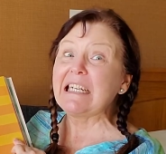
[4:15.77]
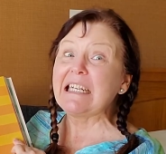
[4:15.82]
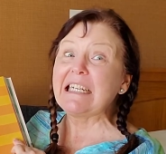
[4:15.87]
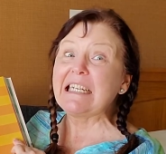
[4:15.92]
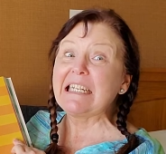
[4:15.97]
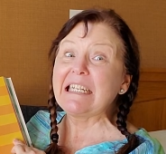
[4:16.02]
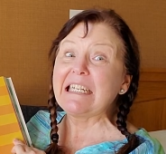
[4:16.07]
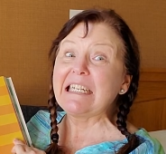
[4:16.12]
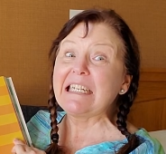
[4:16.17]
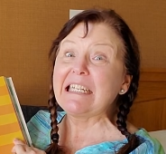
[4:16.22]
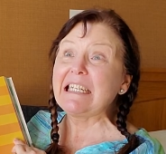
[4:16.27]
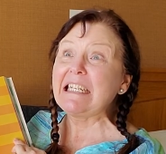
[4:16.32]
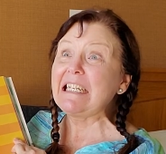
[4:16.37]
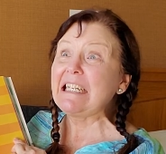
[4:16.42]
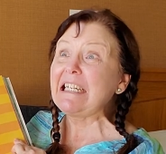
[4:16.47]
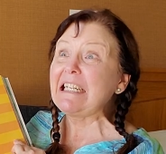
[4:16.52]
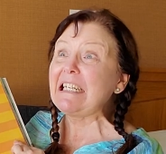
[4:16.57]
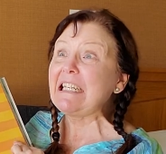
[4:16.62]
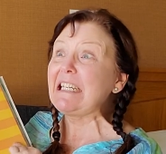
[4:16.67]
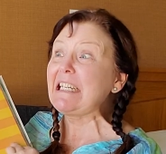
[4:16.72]

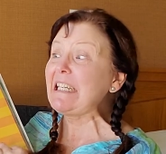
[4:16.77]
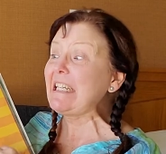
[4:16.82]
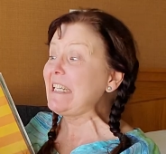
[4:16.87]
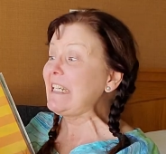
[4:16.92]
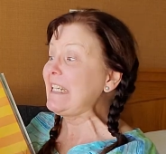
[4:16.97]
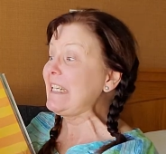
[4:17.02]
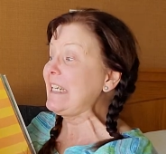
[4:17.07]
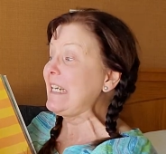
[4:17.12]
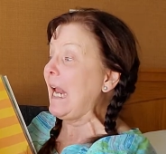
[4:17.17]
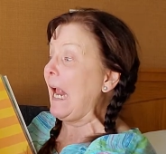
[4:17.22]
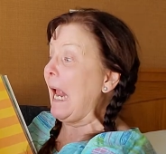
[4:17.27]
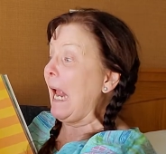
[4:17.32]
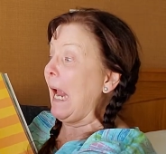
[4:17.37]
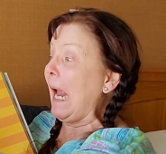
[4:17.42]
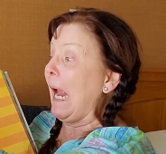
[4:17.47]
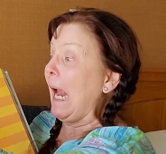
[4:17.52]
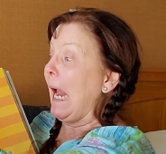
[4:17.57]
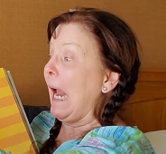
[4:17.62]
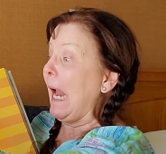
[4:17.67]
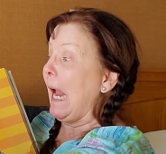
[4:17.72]

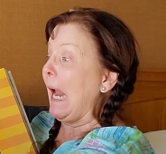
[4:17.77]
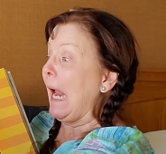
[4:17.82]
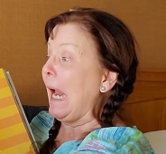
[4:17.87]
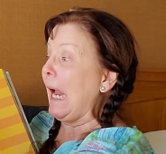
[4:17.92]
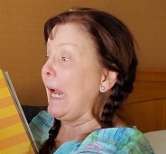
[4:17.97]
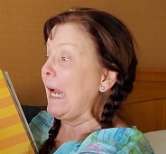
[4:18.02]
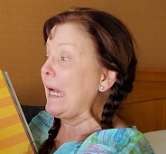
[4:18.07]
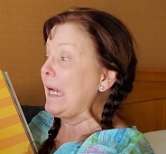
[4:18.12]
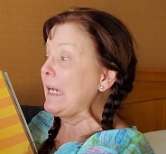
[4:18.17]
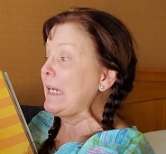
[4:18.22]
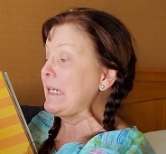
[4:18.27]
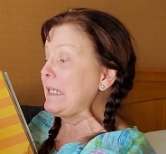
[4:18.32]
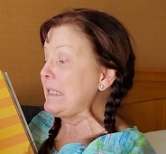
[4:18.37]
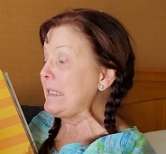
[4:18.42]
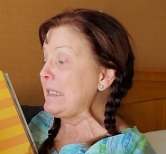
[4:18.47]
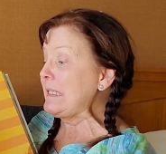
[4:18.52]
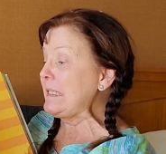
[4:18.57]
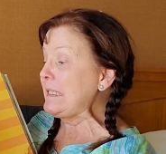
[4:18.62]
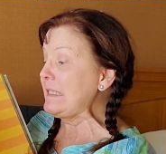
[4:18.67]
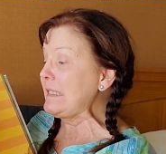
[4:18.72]

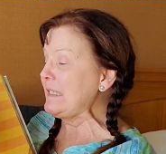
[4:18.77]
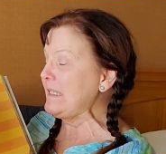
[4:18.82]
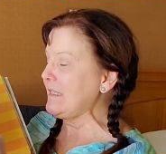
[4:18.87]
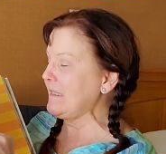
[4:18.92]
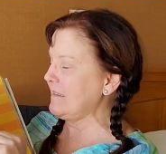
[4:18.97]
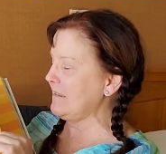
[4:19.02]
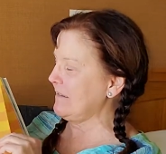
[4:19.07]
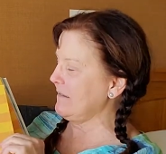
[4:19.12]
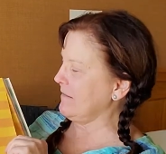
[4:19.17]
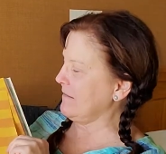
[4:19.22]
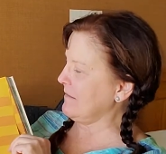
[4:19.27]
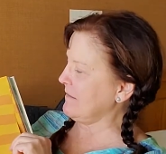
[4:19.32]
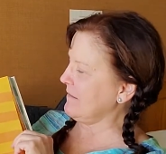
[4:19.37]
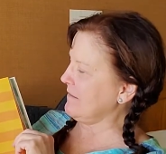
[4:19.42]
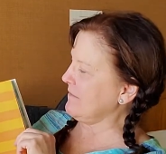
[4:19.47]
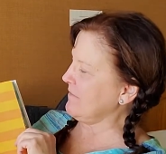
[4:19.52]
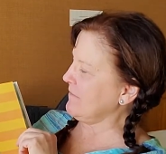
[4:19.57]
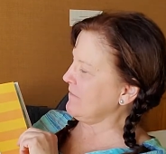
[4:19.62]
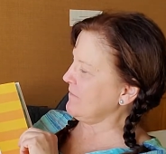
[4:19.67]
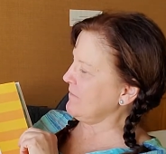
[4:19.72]

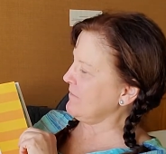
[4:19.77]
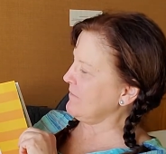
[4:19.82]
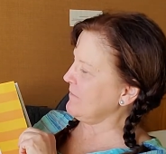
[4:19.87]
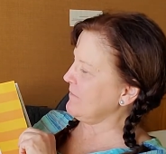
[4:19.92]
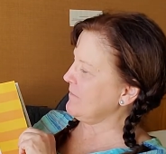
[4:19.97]
No one is speaking in this clip.